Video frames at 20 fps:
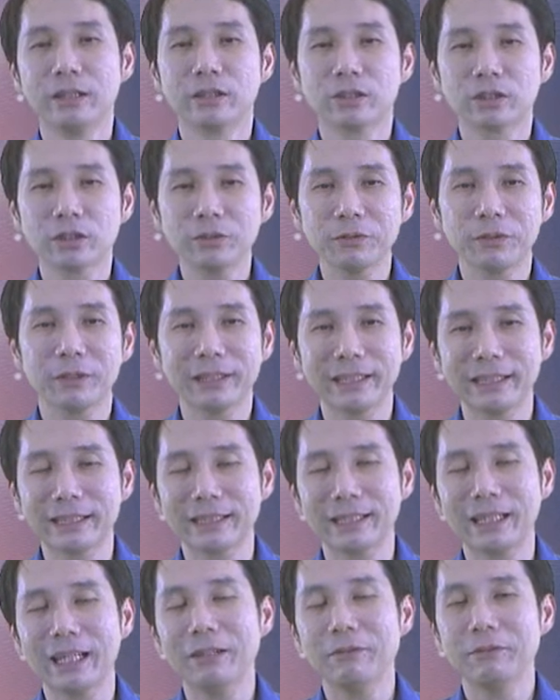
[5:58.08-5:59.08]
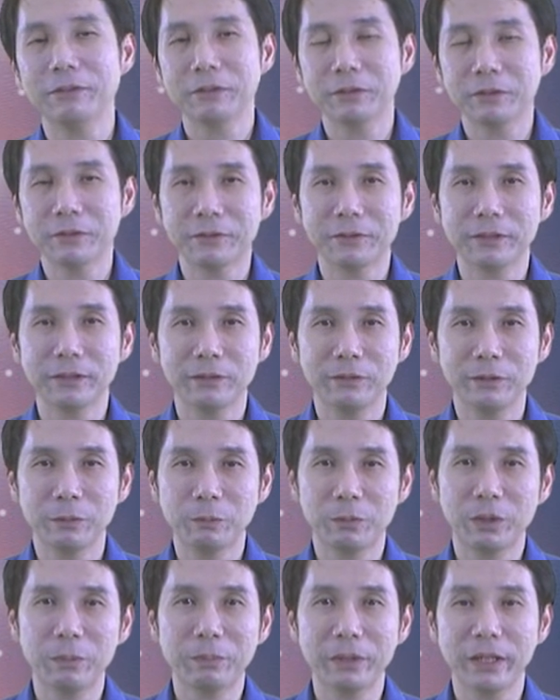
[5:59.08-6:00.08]
So for this lab, we will
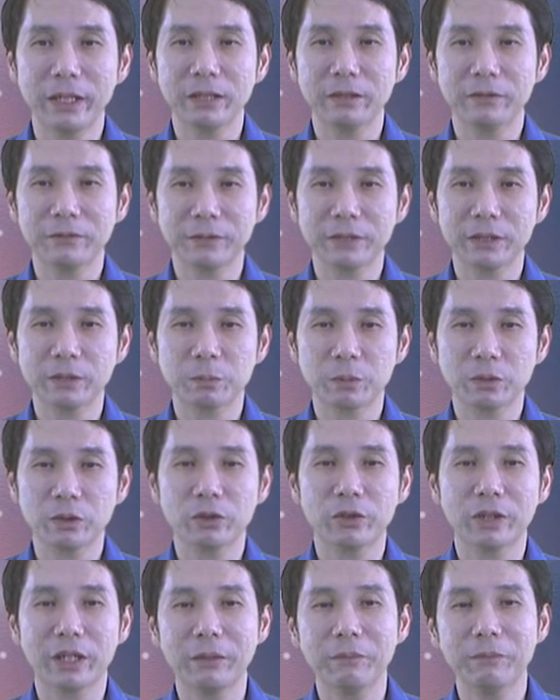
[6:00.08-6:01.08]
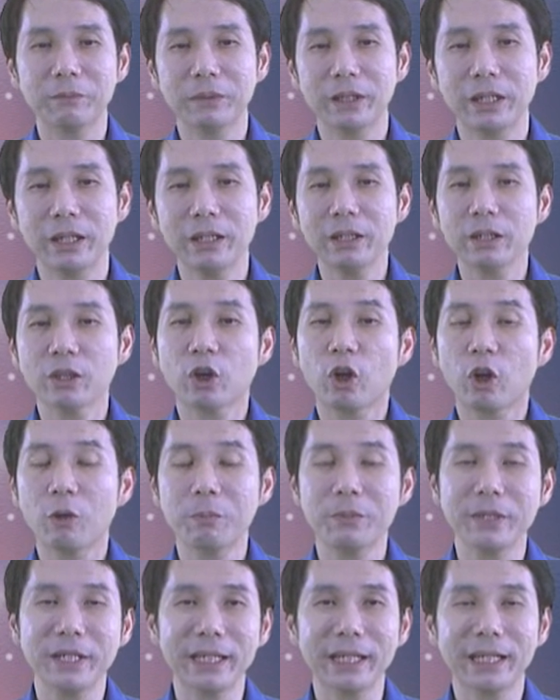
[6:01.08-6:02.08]
prepare the first program by
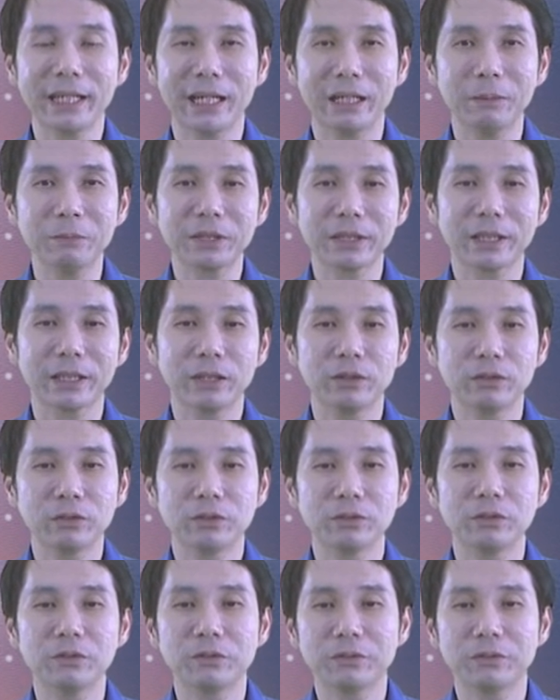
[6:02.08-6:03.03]
copying armskel to